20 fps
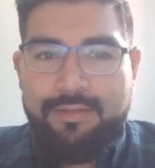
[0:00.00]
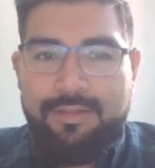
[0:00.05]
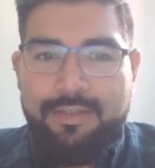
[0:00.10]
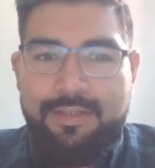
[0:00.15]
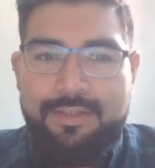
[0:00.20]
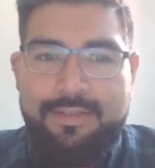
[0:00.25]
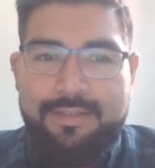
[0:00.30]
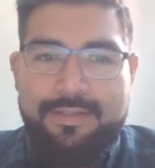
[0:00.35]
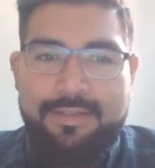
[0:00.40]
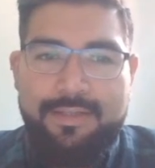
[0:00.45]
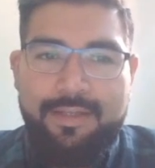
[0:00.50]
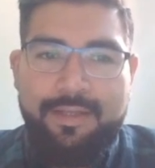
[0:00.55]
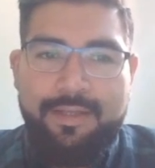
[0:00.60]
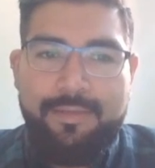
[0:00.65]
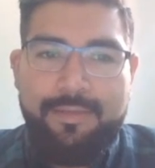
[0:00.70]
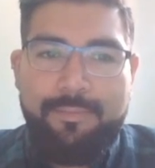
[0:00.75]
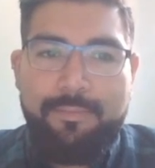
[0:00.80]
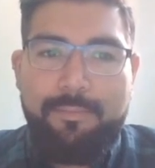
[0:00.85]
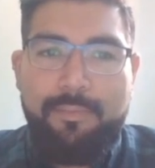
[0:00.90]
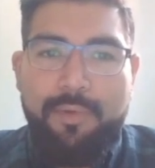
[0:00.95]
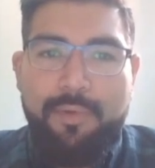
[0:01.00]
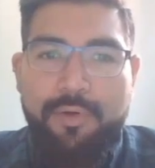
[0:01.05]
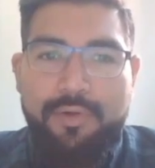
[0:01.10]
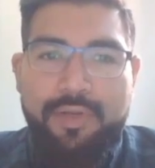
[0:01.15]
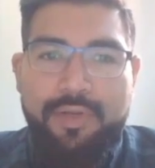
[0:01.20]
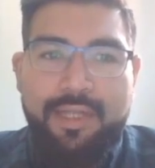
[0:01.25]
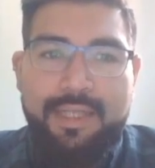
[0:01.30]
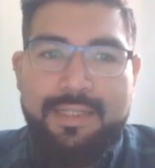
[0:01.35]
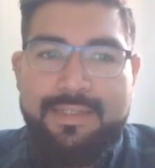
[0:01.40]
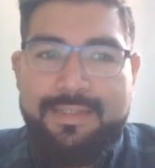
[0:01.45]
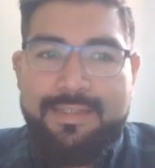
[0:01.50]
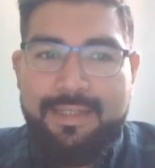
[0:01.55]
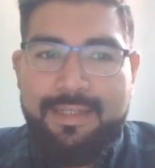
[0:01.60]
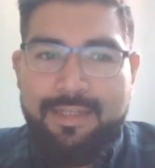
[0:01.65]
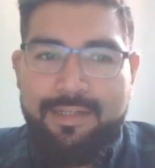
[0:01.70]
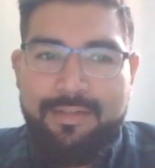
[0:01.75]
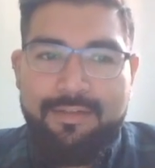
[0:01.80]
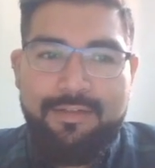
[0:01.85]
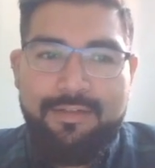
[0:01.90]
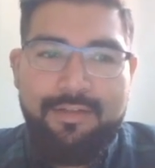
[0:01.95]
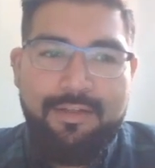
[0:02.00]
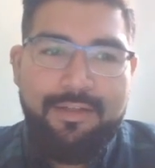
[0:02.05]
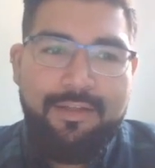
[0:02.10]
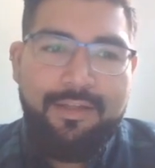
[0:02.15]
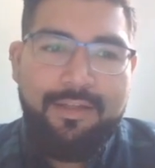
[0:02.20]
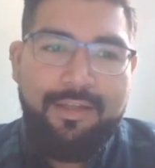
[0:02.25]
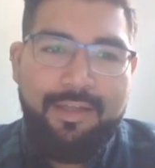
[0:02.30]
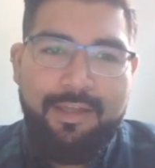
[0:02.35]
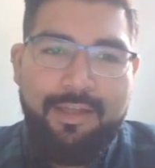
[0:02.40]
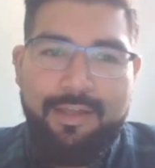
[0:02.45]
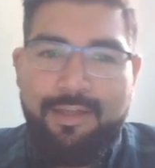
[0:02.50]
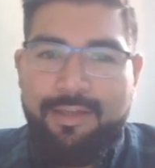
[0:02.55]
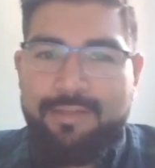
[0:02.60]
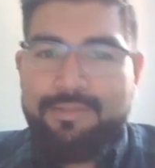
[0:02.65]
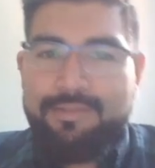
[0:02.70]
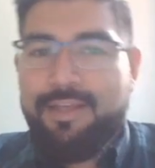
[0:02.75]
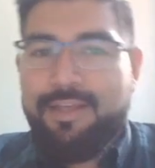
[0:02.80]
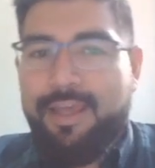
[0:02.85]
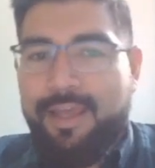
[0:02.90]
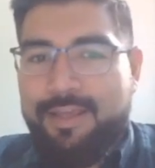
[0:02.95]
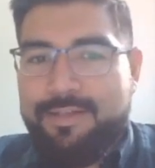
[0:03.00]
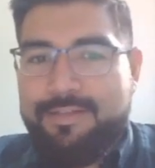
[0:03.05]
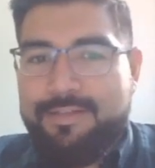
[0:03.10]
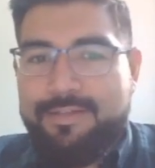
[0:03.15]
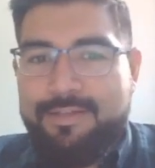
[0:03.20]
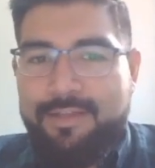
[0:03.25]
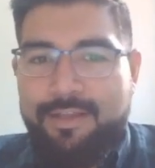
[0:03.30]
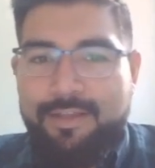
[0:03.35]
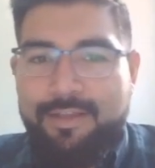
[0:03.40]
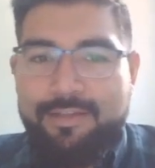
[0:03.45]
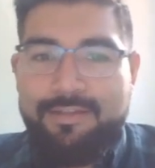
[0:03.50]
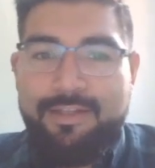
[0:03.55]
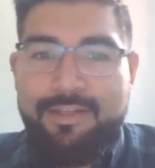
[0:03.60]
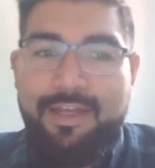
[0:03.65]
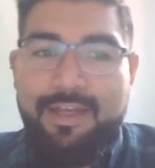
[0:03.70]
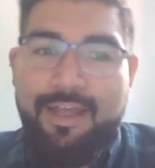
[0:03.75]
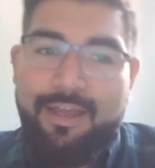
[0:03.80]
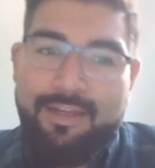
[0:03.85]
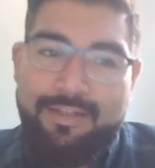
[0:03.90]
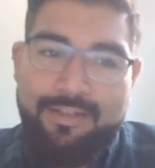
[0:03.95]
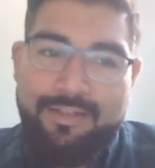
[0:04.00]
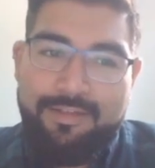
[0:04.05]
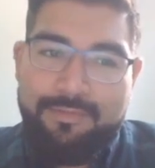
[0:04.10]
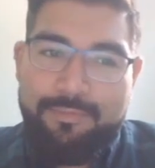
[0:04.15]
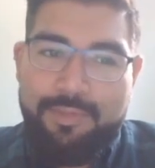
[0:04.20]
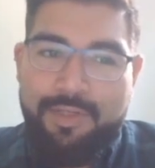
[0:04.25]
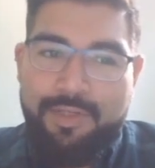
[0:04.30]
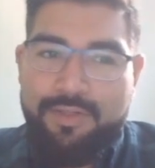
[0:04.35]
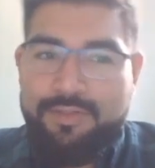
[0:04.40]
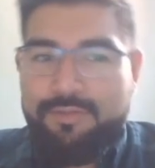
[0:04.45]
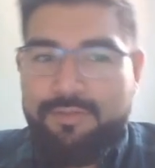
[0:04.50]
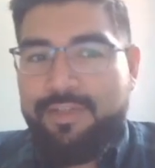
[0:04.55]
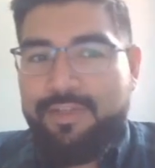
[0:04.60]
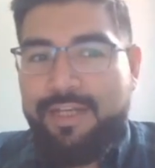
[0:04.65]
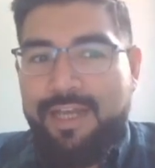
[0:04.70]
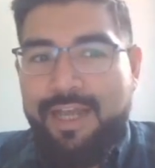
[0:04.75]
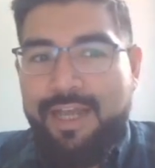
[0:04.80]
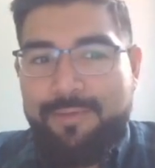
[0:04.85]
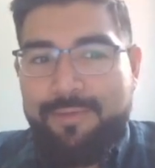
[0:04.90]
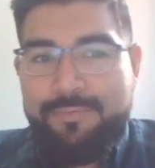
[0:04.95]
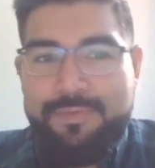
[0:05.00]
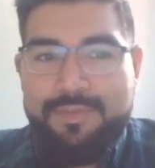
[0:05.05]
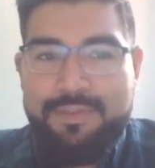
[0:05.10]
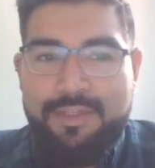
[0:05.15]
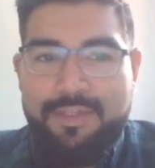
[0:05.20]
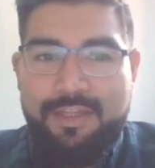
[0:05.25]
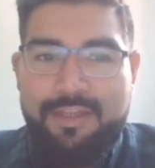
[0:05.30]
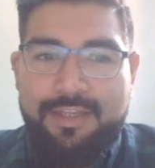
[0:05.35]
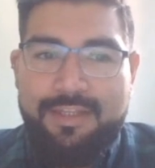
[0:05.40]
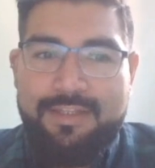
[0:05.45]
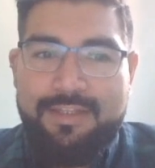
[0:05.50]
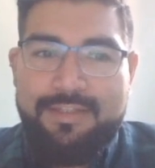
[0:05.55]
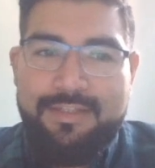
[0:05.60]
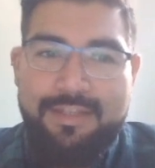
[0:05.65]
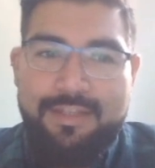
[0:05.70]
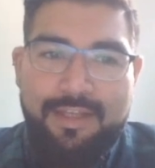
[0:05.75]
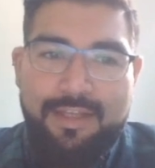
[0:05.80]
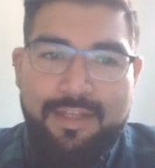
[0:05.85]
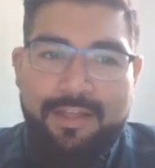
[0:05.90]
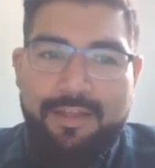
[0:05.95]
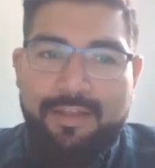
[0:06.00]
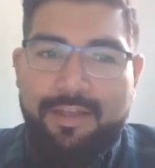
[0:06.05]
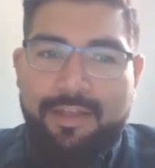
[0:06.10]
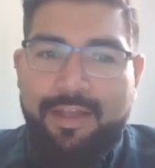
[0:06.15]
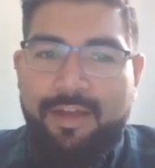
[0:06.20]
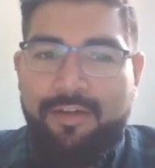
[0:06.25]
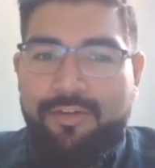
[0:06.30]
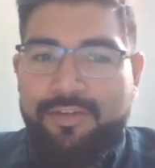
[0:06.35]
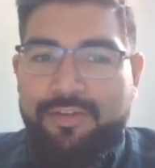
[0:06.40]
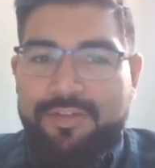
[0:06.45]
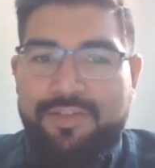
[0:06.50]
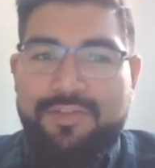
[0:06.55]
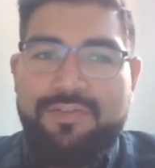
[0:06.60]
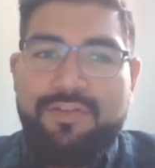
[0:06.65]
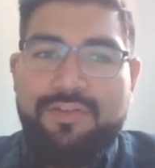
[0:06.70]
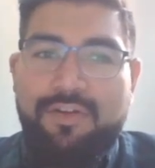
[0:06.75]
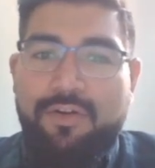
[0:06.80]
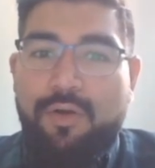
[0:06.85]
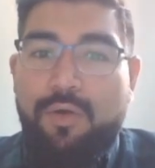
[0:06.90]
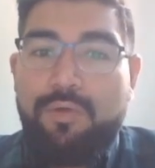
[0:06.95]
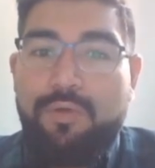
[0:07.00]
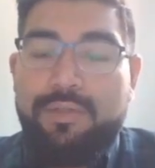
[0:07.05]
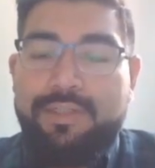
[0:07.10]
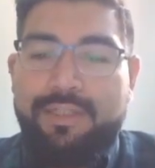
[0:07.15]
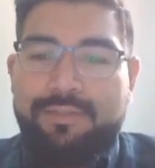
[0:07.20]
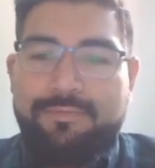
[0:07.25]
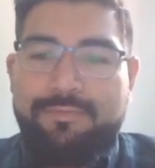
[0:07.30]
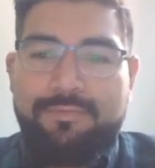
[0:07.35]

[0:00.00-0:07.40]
this murky scene indicates the night because of the lamps that these characters are holding,